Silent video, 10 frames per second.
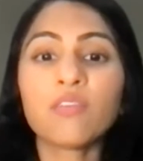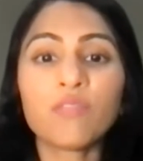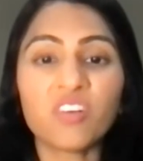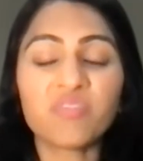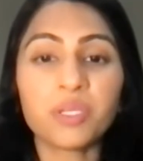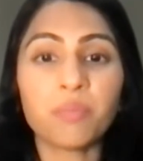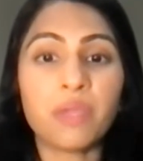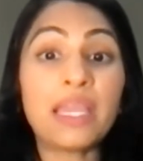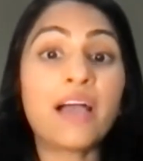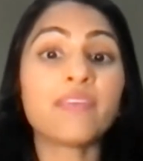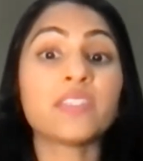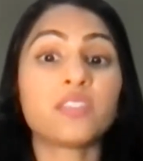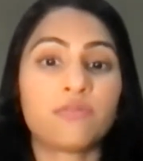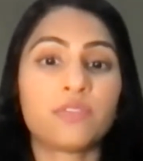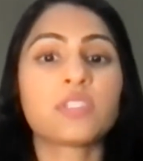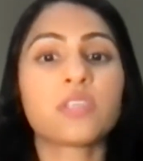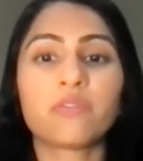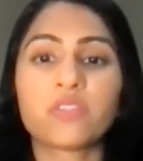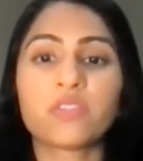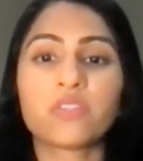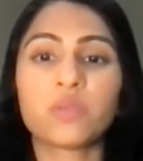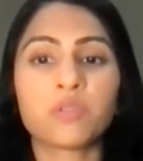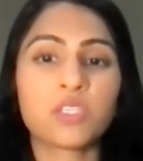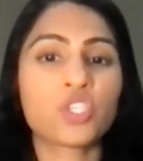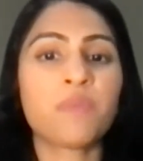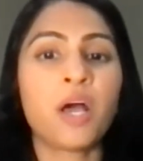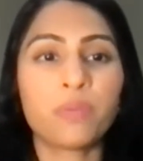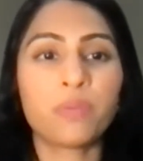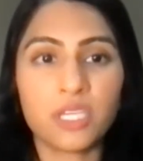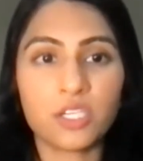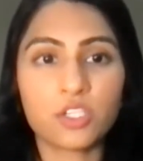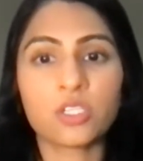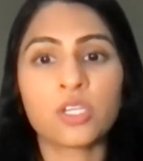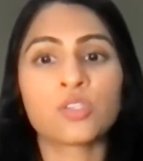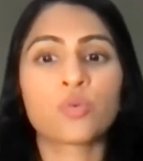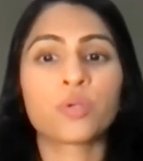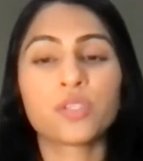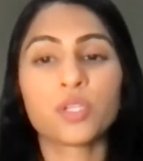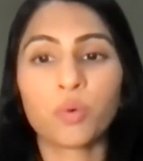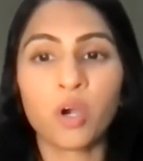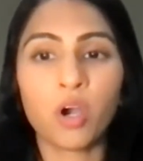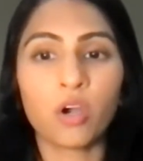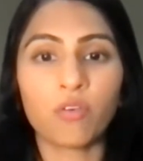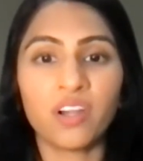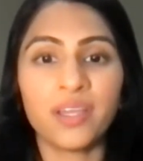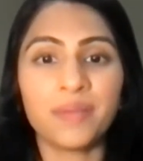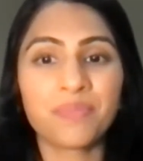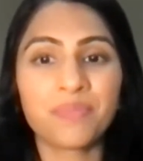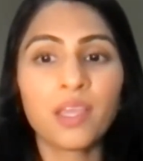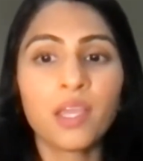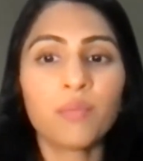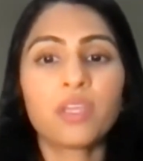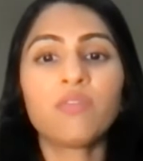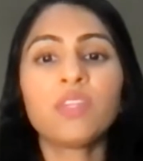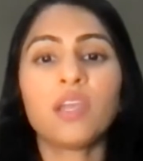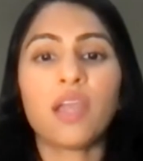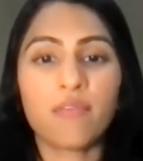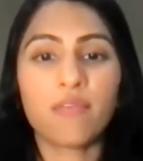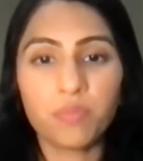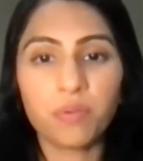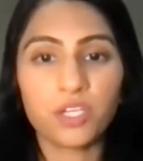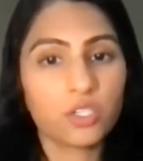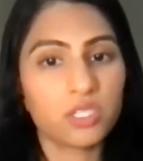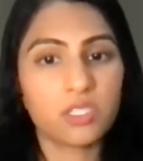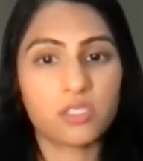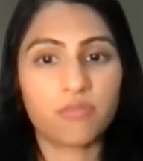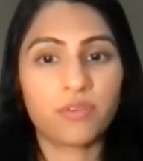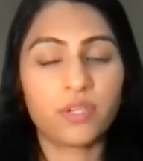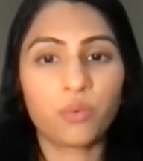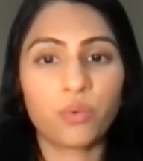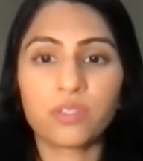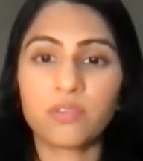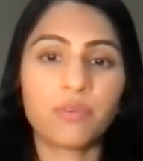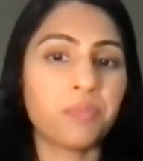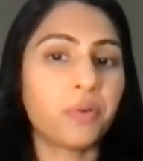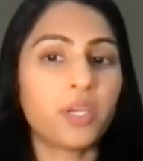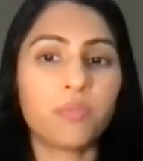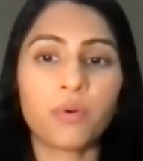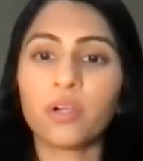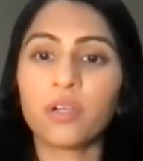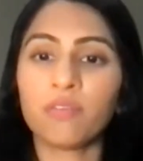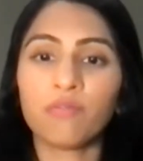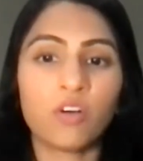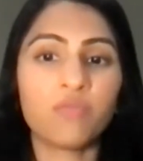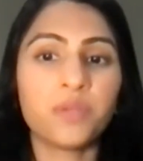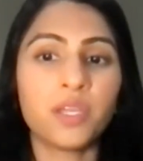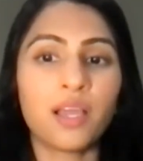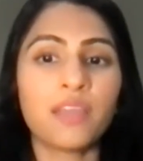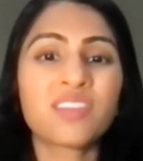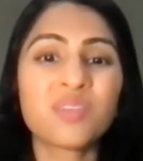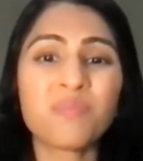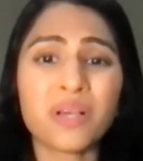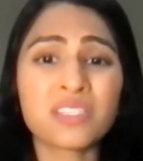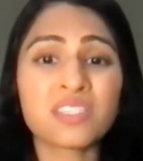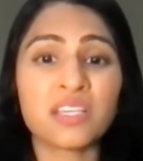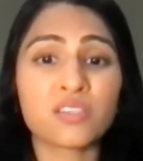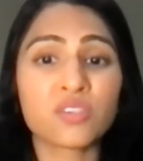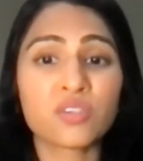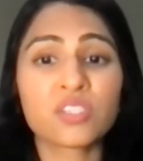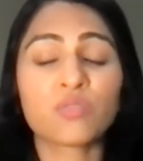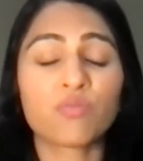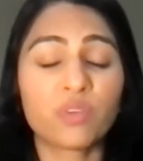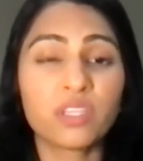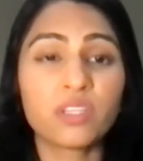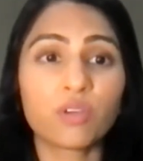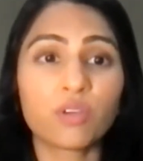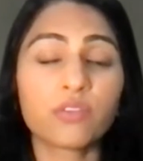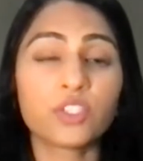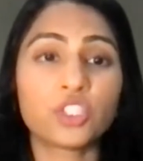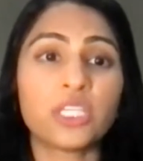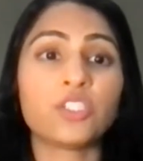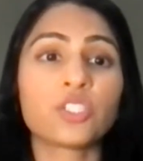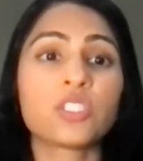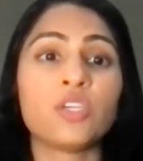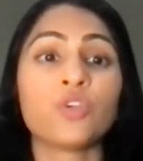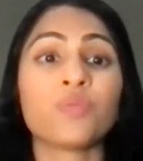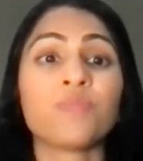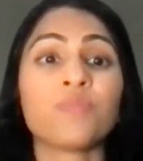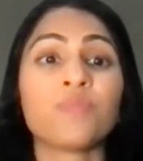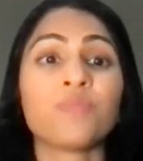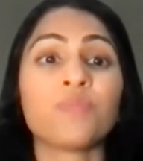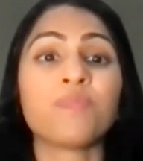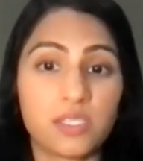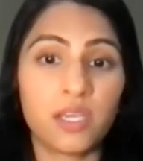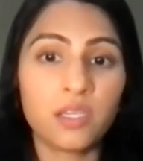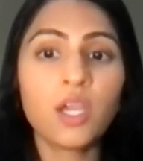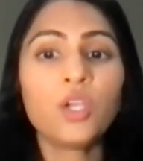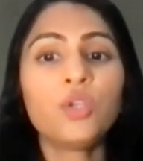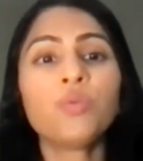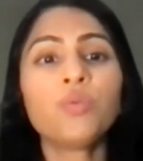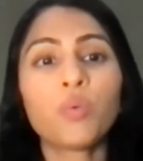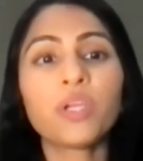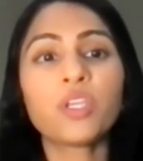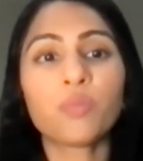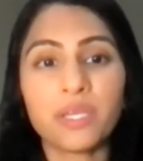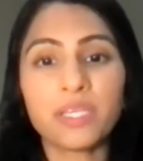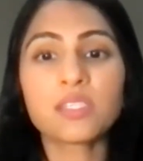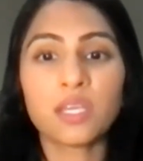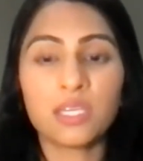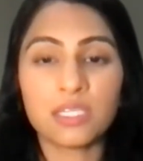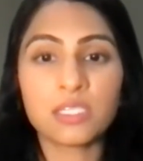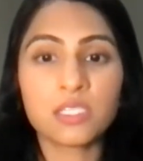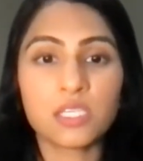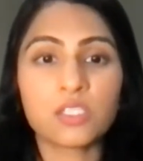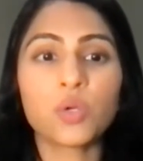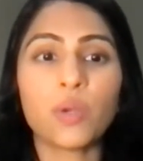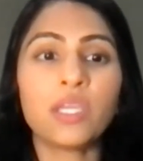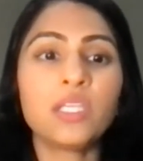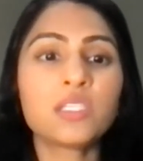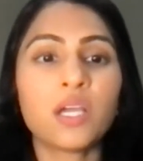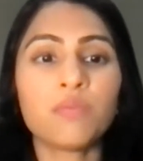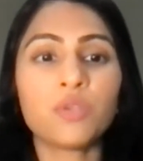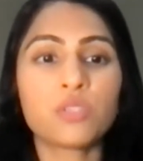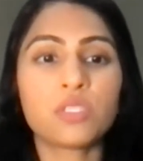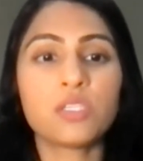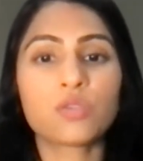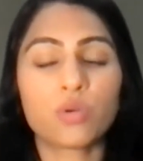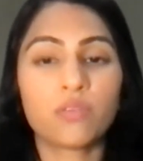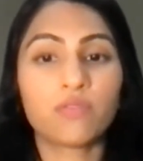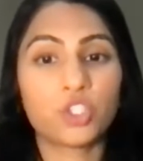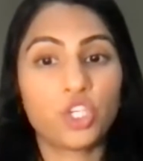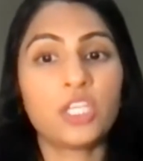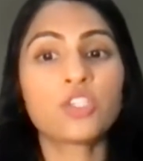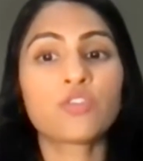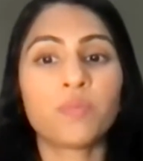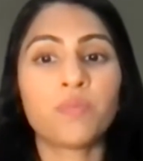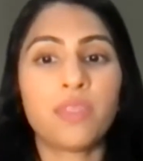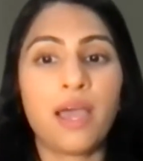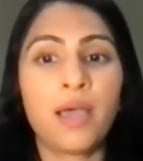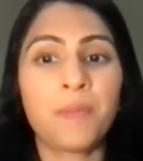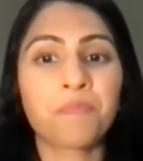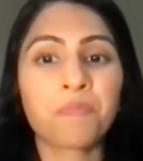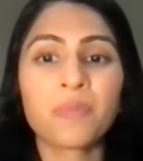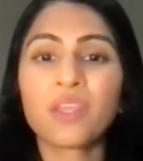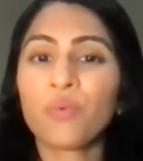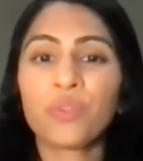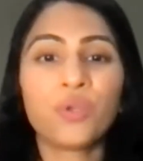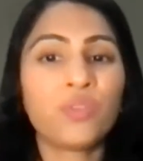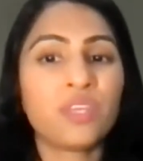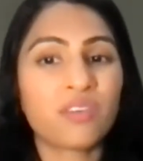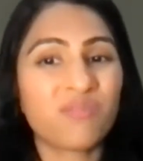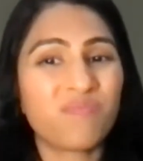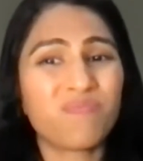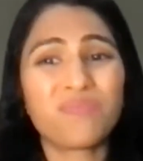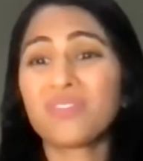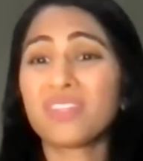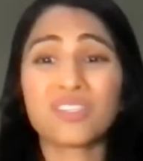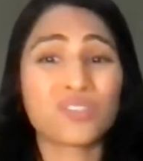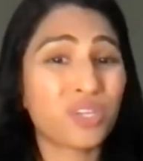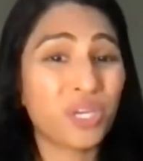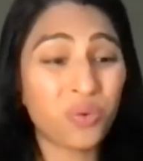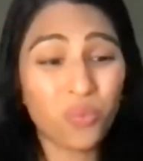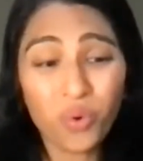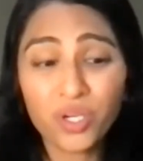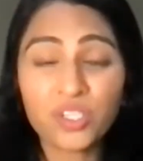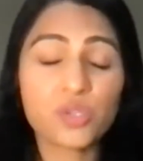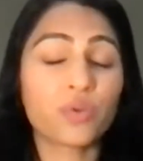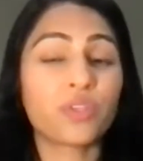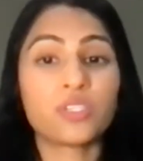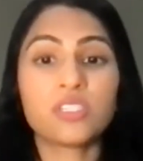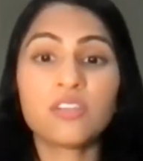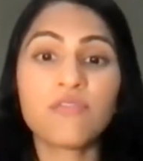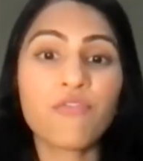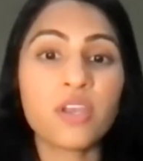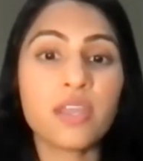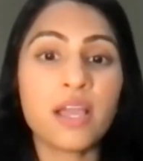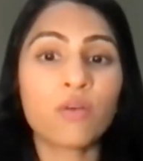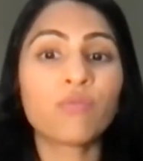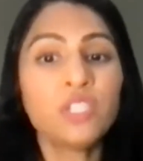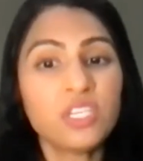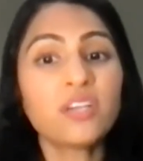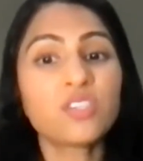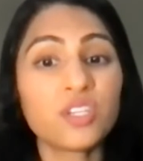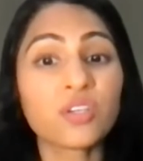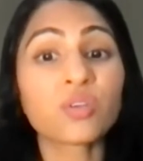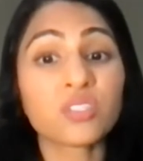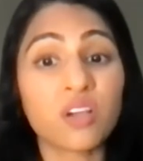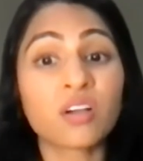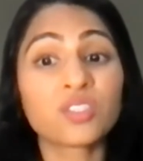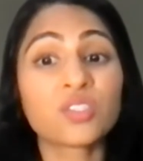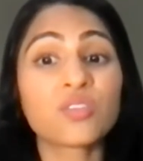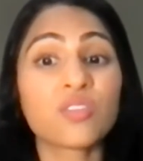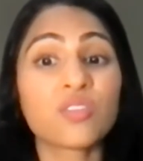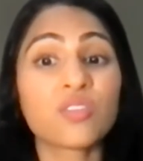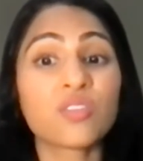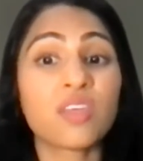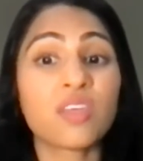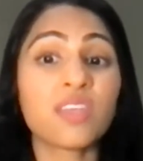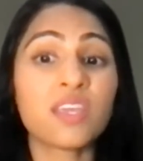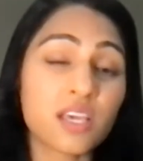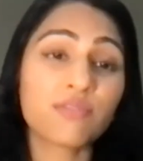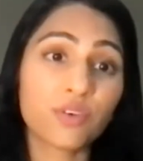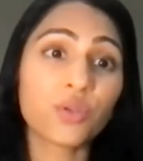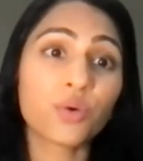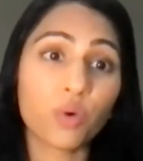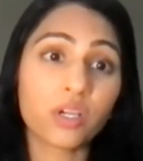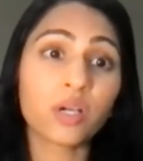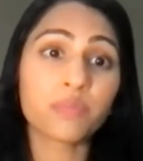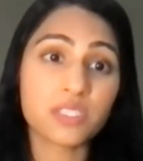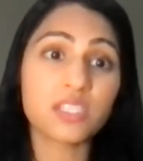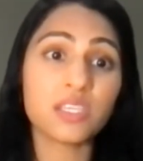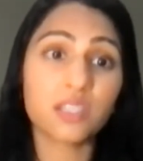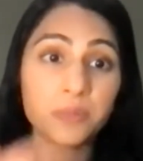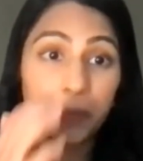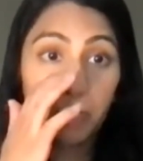involvement may have a different set of symptoms, such as palpitations or slower heart rate. But given that every patient is different with different body part involvement, I think the best answer is to really look for changes in your baseline. You know what your baseline is, and so anytime you see sort of a change from that, whether you think things are getting worse or they're different now, reach to your doctor so that they can decide if further workup is needed.